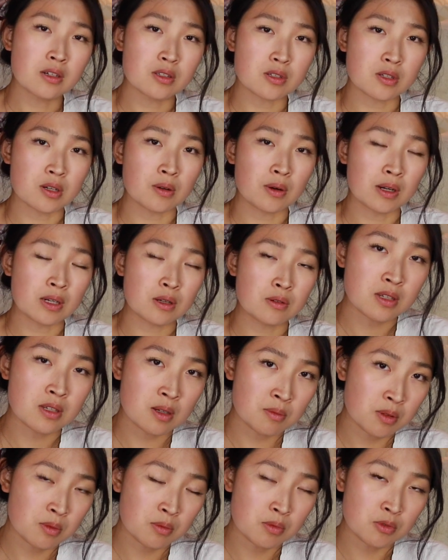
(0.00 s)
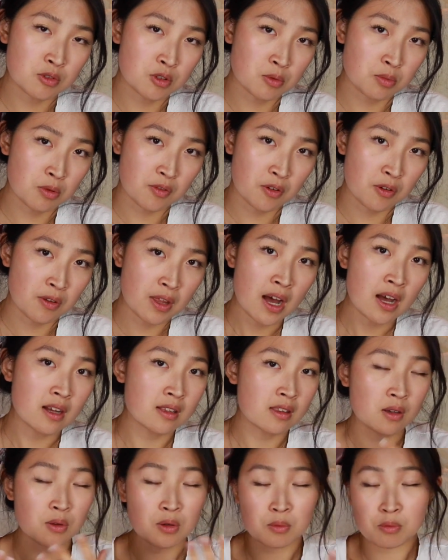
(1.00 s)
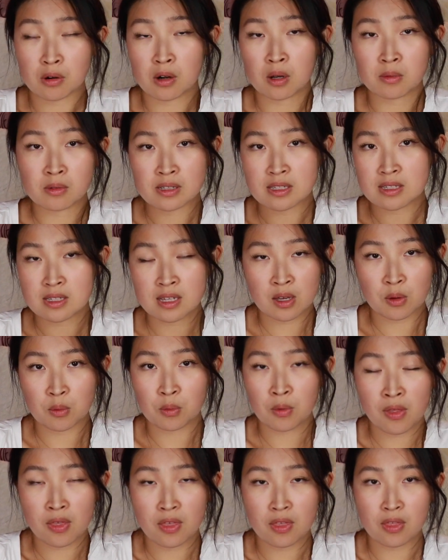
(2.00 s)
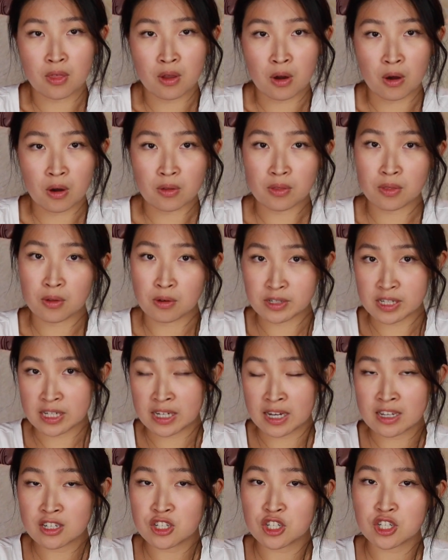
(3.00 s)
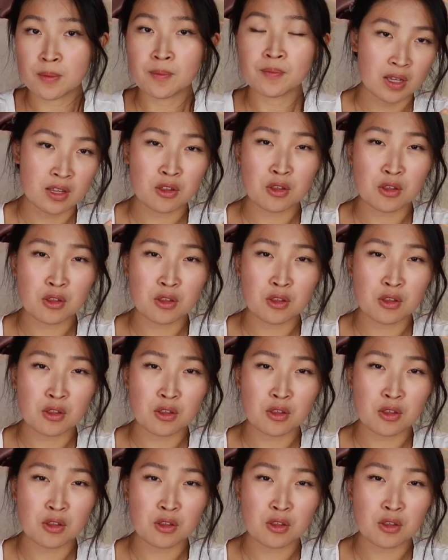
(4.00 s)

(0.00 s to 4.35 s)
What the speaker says: So some people do prefer that and they would probably stick with their 13-inch.